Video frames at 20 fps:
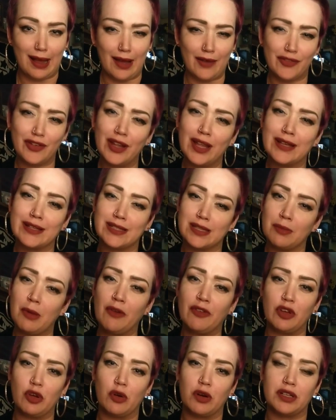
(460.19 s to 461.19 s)
feel like some
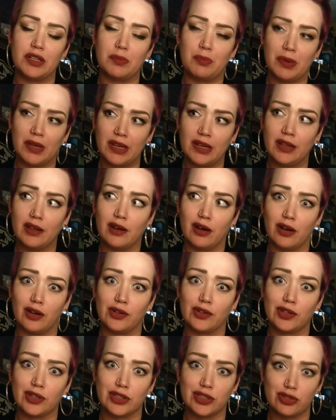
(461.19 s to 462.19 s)
of you are dependent
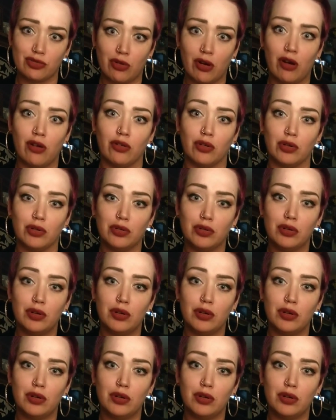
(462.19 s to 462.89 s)
on control.